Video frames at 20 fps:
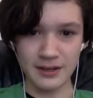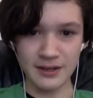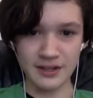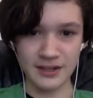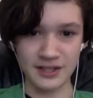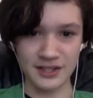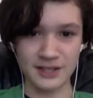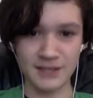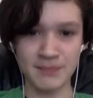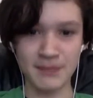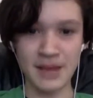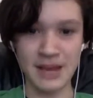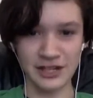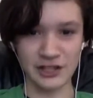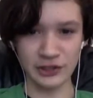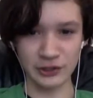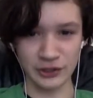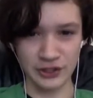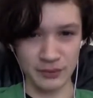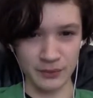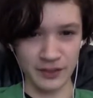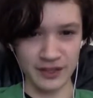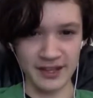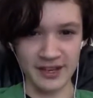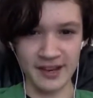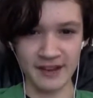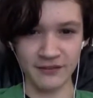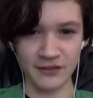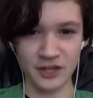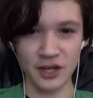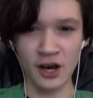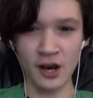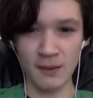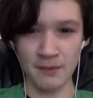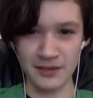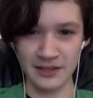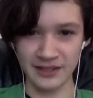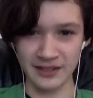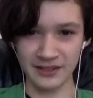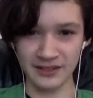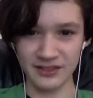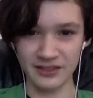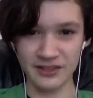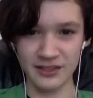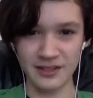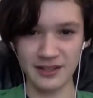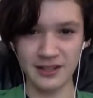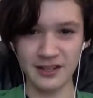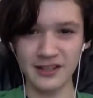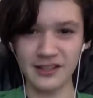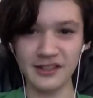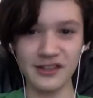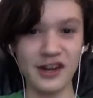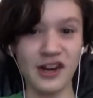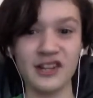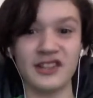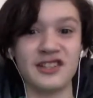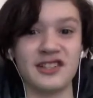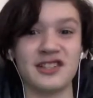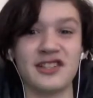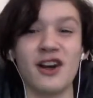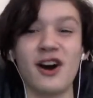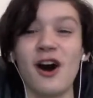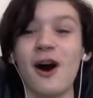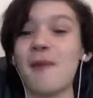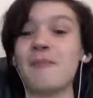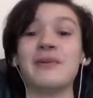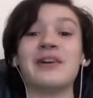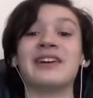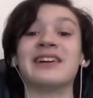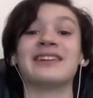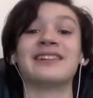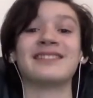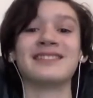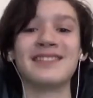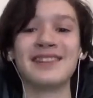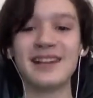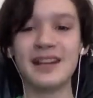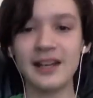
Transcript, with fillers: especially when they have toppings. Not the toppings.